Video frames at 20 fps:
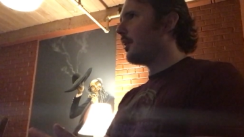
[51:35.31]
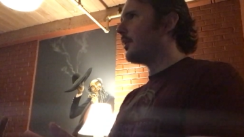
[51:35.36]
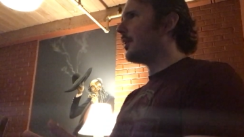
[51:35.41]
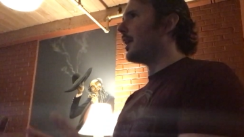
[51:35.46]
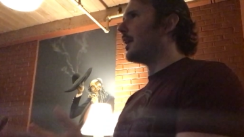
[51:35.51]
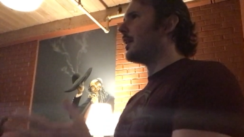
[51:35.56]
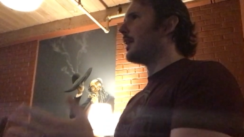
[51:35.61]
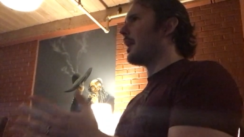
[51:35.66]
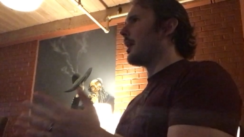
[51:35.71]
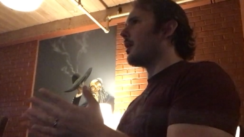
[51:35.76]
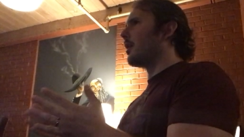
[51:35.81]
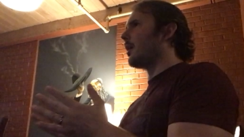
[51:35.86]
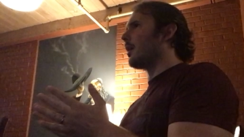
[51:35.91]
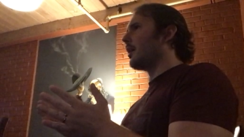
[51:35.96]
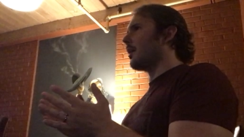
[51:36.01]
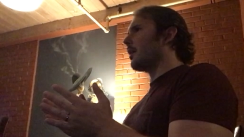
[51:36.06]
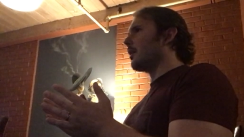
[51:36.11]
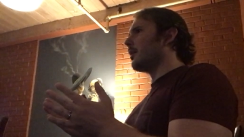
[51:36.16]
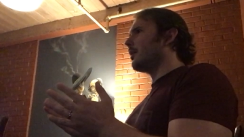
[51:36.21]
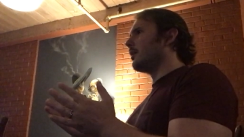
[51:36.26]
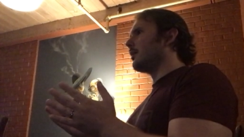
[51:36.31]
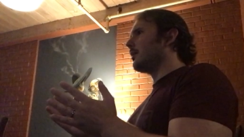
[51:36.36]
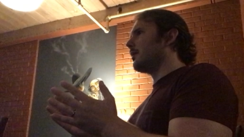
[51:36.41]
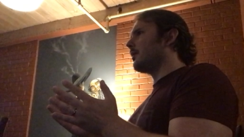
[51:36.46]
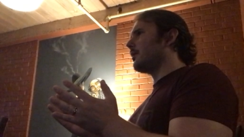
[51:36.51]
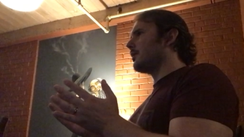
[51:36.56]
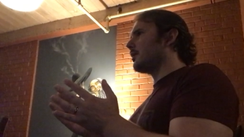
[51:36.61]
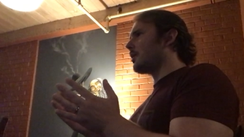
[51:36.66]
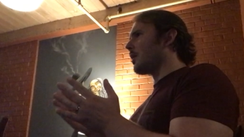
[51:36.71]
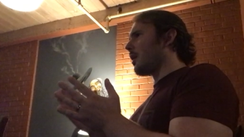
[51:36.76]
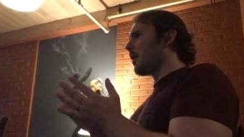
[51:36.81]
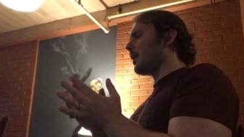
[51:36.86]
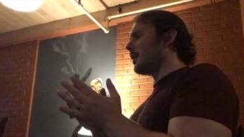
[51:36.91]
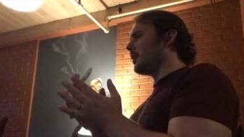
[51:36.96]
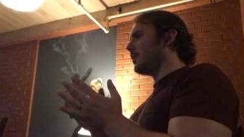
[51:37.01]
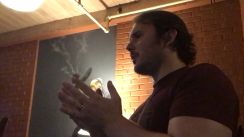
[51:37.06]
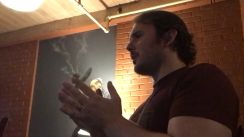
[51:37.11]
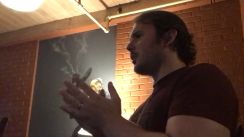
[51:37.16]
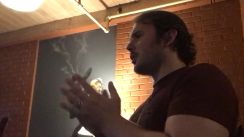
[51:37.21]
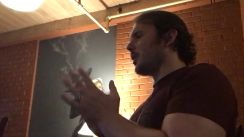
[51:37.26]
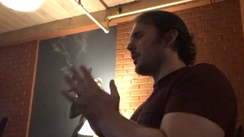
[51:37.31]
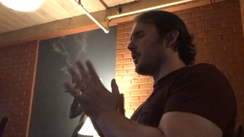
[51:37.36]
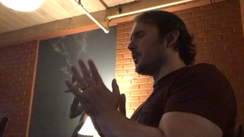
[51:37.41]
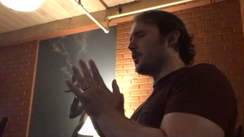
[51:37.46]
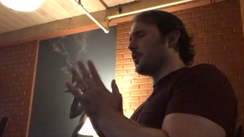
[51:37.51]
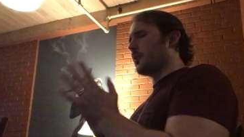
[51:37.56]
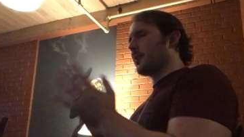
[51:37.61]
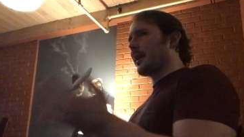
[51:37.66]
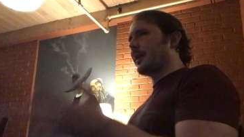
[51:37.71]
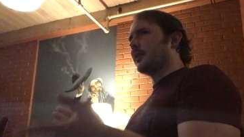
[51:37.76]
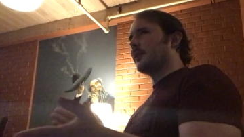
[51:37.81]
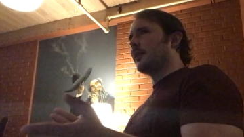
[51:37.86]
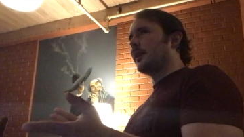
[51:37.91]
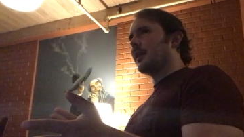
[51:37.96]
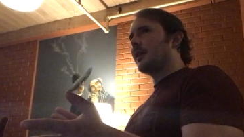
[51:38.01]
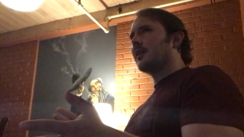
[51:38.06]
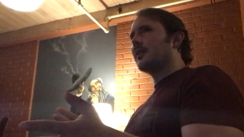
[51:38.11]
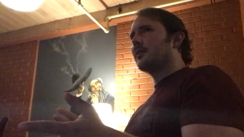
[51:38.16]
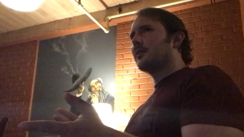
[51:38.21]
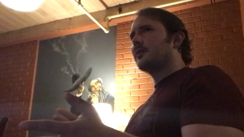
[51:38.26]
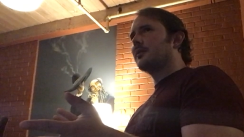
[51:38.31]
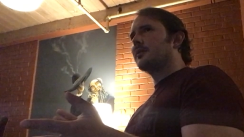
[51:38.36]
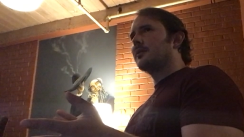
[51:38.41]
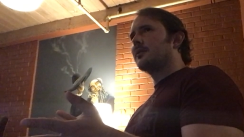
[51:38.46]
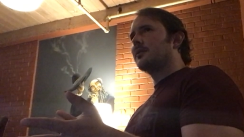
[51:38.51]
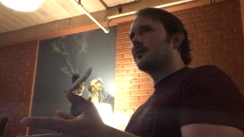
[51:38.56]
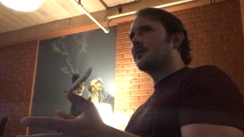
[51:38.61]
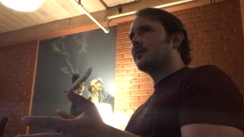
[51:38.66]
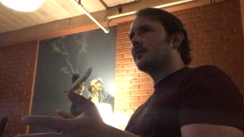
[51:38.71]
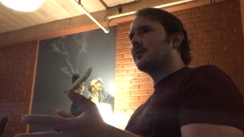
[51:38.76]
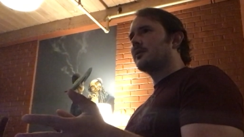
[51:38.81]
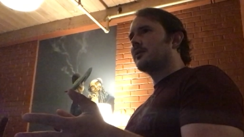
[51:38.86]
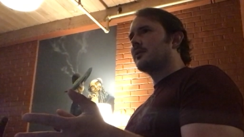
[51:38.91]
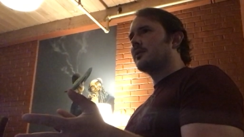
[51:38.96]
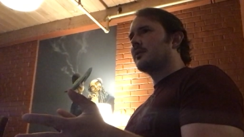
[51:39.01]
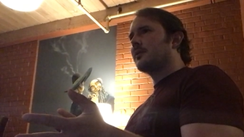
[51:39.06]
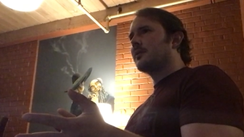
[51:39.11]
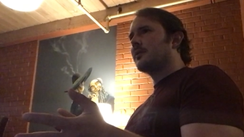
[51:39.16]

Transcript: than they are talking to each other directly. Mm-hmm.